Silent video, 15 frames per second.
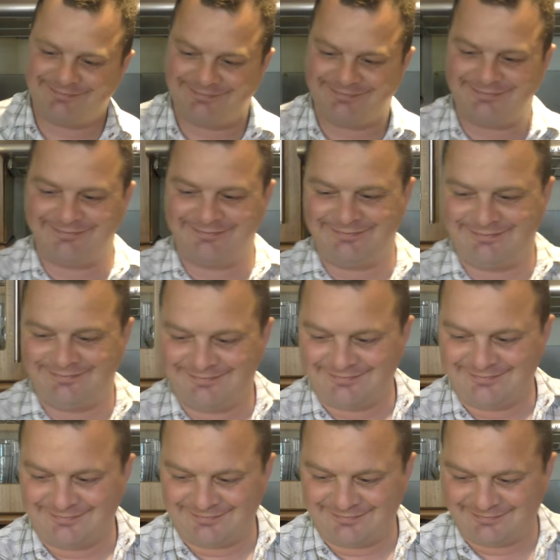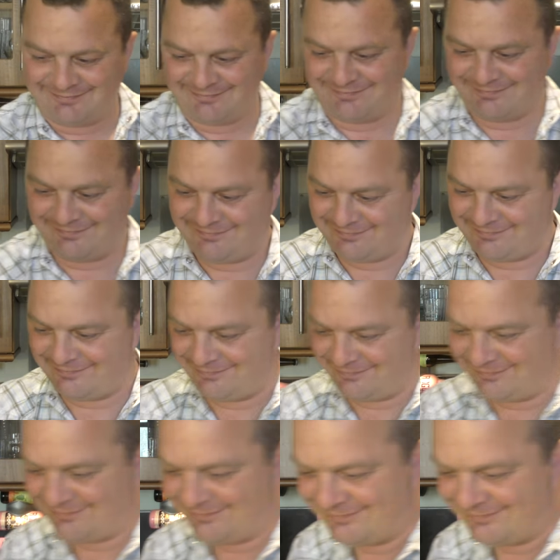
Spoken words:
[no speech]